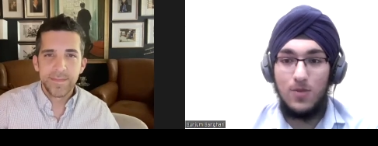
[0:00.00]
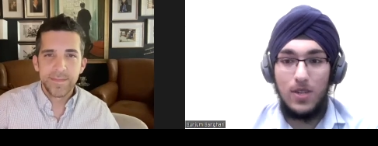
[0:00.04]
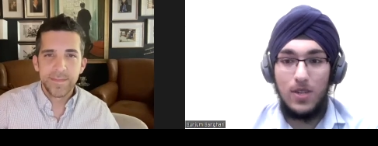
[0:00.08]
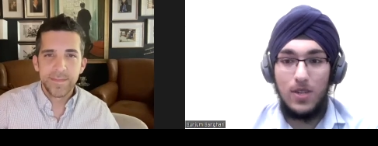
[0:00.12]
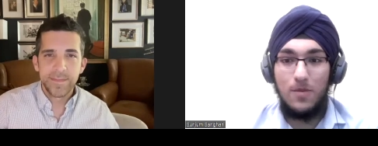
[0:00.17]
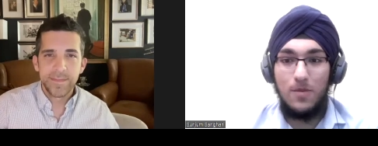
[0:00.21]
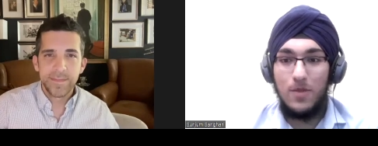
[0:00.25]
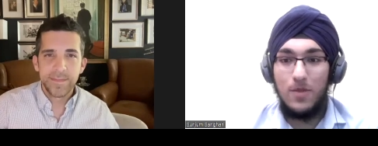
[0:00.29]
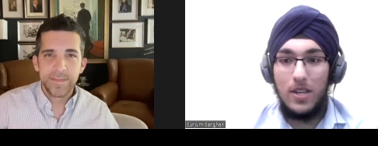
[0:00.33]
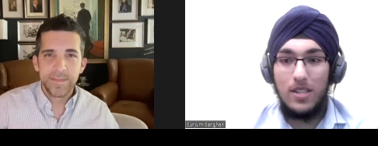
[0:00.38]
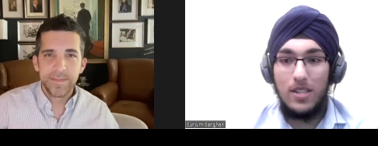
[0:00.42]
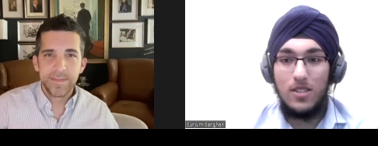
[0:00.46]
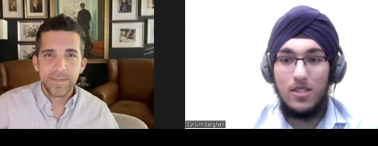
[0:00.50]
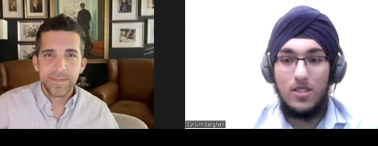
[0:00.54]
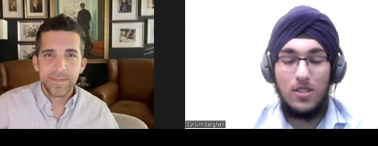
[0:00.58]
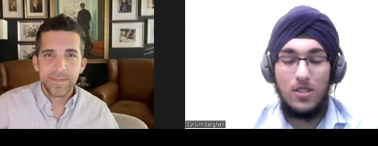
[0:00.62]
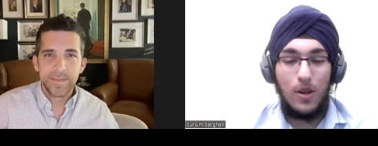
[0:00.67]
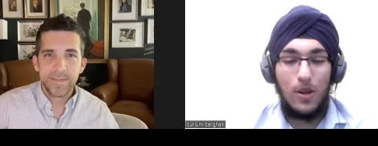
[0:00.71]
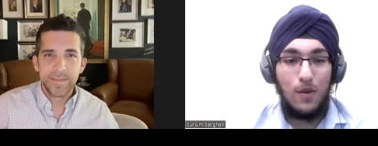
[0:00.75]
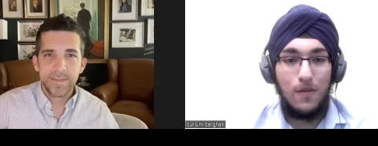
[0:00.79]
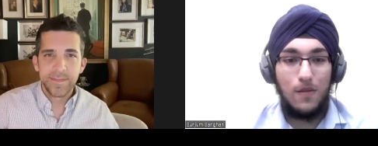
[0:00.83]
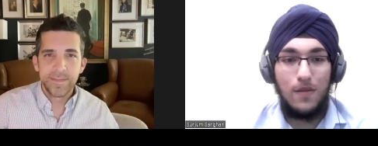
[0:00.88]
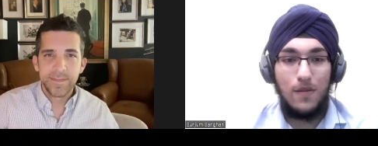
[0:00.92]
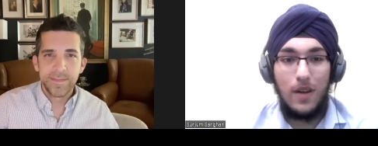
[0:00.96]
Speaker 1: It's really been
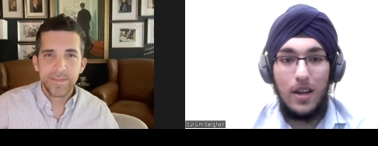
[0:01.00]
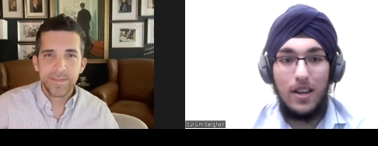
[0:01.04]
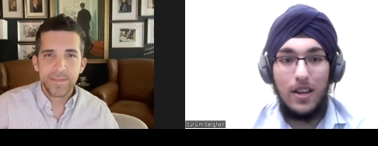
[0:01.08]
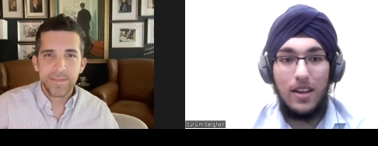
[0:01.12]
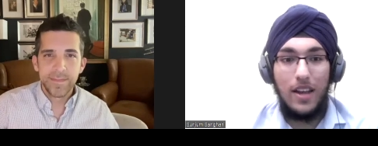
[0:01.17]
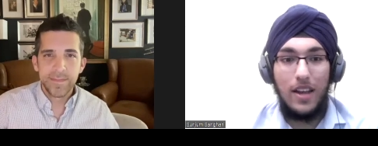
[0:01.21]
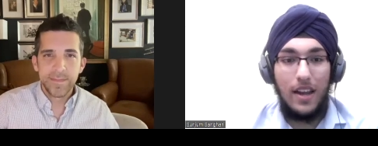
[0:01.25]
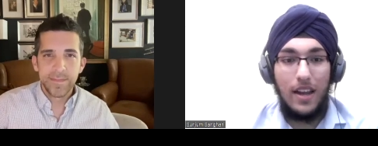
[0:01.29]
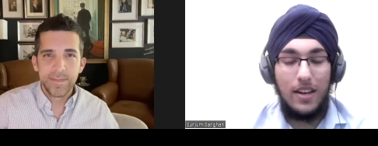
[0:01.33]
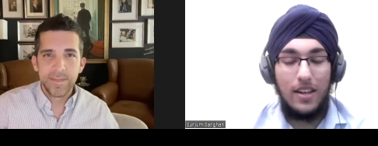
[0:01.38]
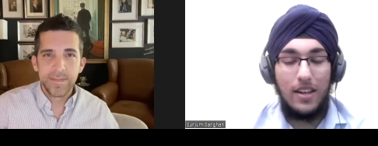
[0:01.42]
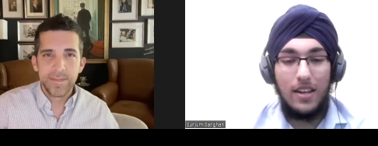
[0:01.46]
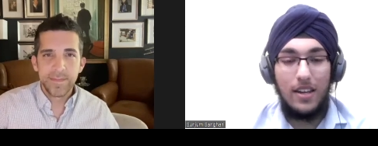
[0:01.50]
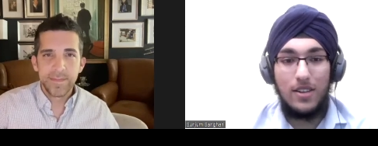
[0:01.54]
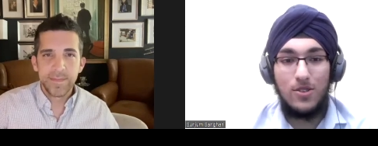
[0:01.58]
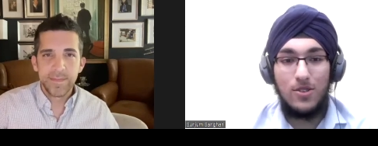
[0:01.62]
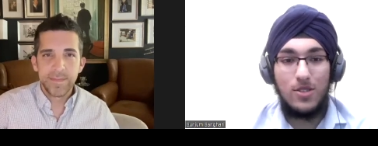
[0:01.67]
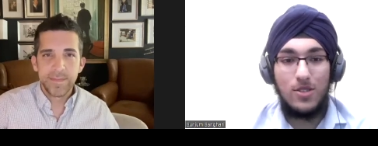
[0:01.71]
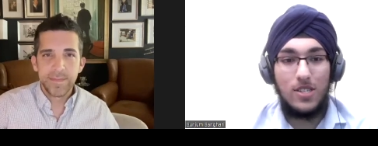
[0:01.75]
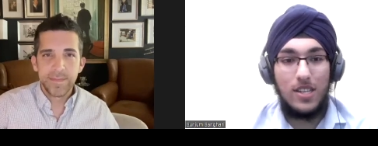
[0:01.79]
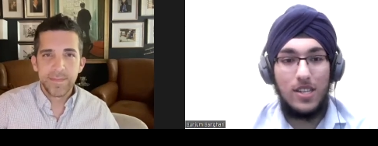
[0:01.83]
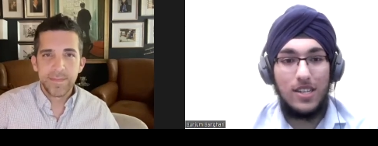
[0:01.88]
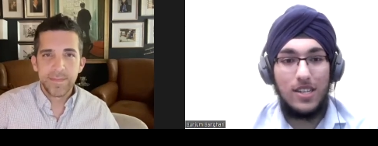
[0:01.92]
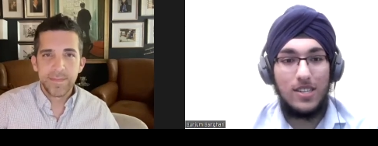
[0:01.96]
so fun and
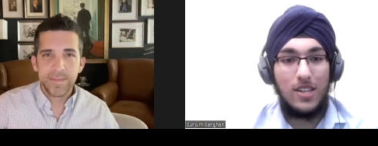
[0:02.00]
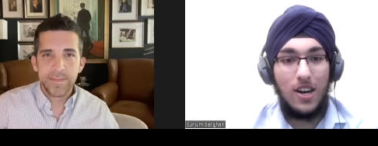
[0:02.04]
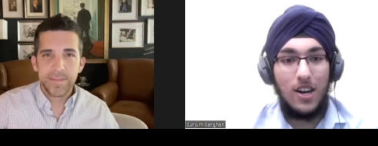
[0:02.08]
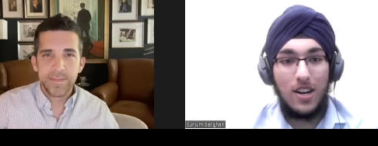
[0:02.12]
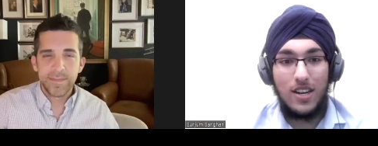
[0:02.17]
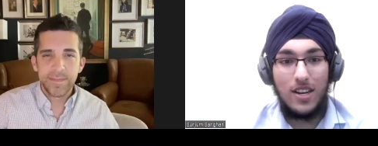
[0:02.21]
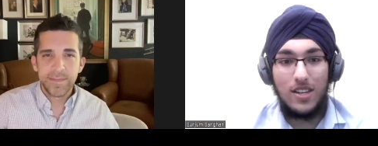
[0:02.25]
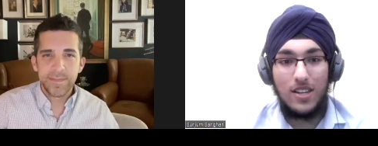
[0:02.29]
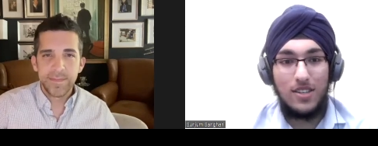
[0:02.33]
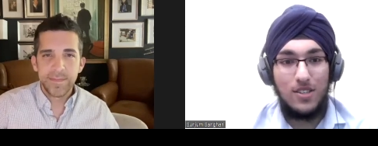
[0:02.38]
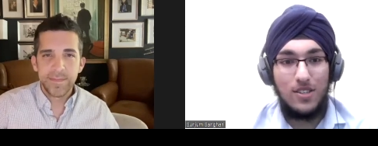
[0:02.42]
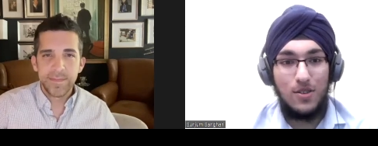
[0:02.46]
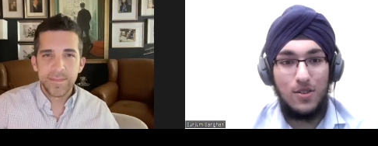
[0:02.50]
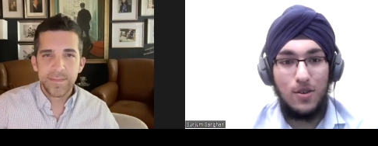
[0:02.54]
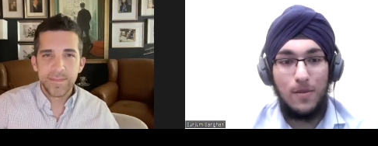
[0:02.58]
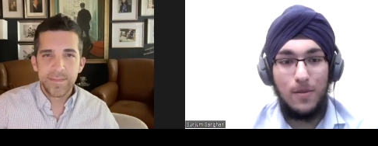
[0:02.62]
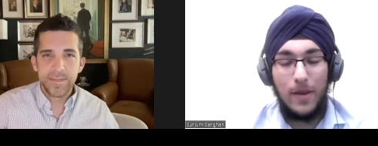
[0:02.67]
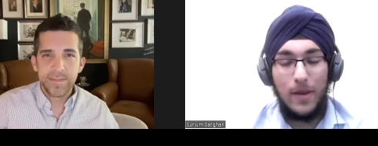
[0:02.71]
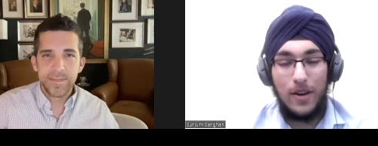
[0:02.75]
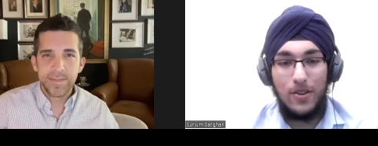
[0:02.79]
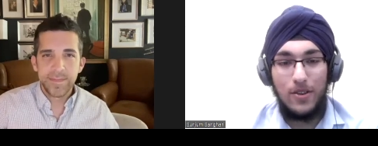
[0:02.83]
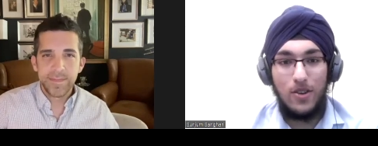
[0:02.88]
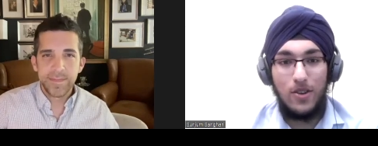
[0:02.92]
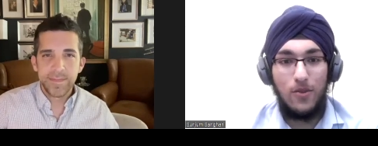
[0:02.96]
interesting talking to
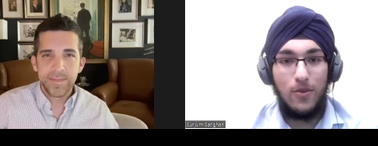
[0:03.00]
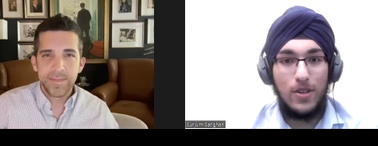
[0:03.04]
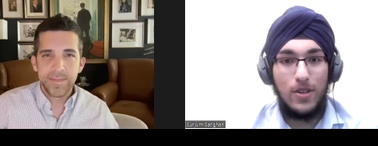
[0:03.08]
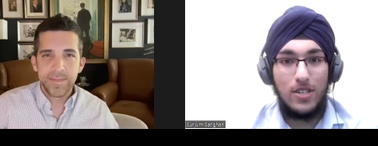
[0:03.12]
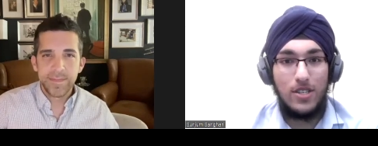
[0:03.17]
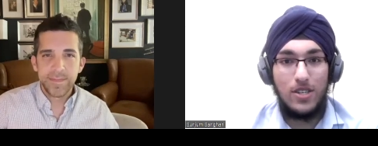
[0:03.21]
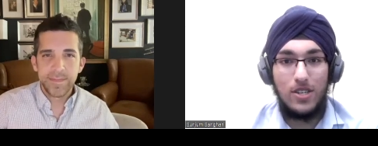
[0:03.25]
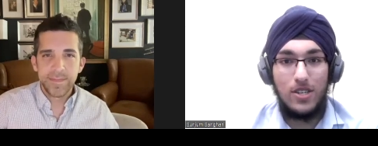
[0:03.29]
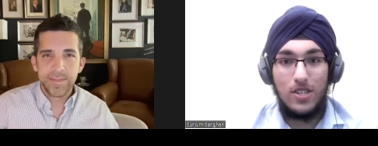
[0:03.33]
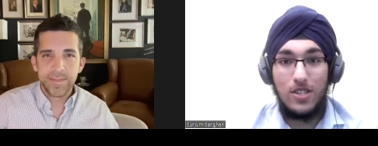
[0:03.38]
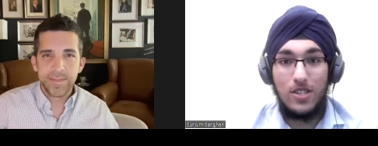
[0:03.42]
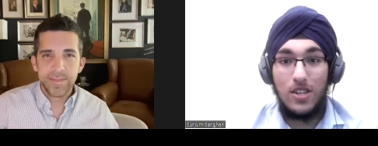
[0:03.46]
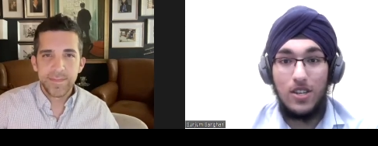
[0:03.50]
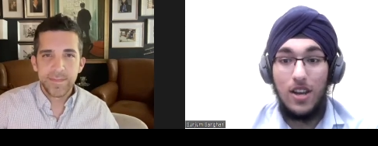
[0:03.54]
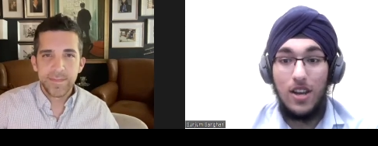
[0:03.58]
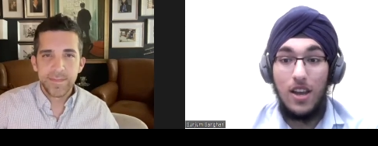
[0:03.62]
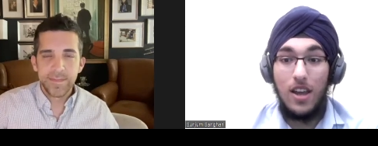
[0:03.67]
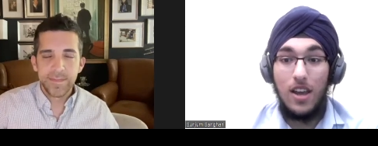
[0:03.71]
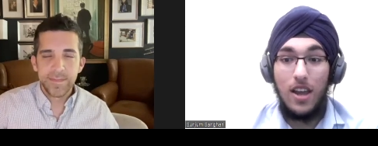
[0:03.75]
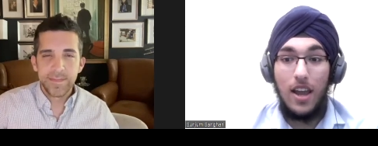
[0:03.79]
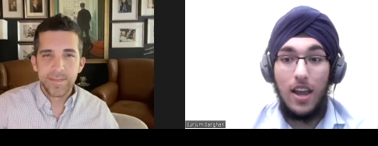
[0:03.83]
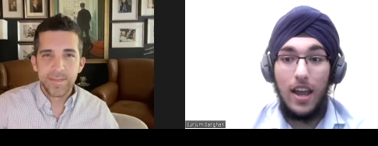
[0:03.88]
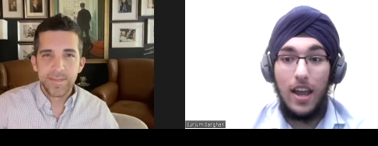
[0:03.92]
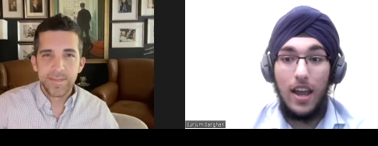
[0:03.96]
you about your
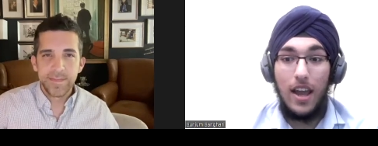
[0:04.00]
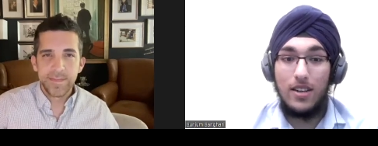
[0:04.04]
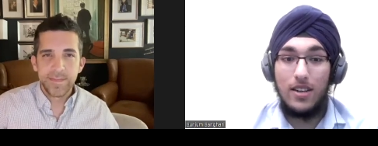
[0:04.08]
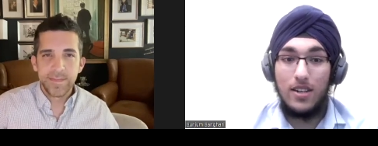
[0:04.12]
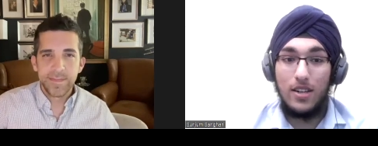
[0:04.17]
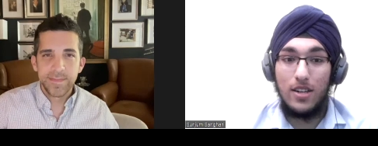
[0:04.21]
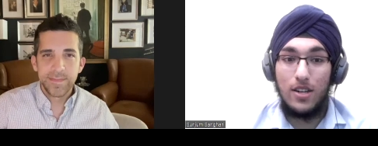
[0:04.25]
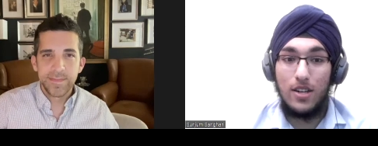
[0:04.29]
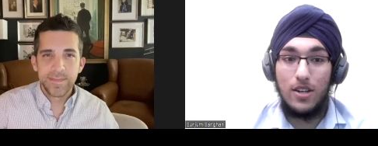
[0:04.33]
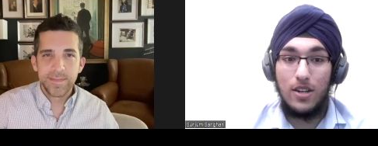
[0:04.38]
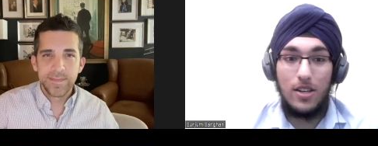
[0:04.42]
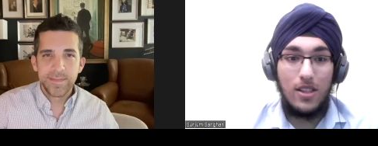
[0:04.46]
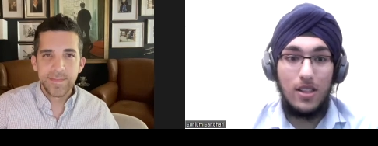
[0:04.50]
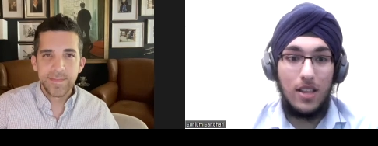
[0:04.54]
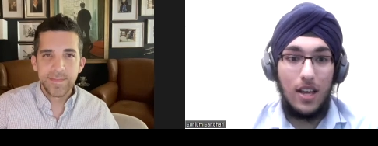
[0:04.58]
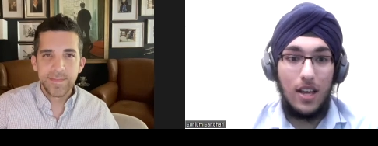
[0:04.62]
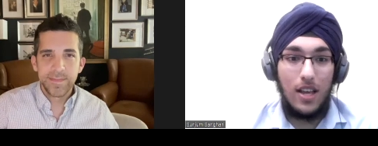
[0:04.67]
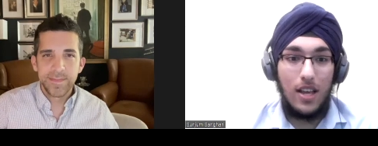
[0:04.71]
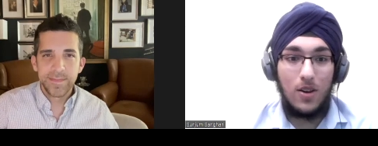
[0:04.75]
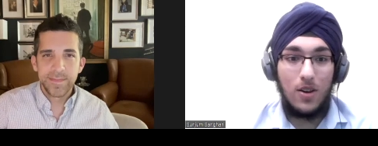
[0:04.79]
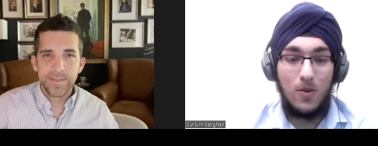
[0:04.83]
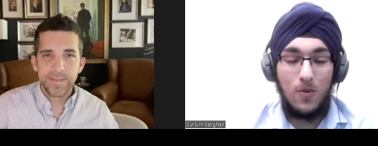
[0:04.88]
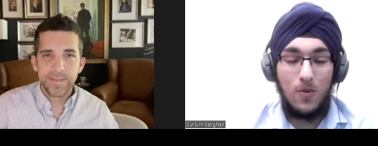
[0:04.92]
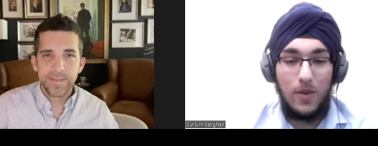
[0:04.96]
research. And good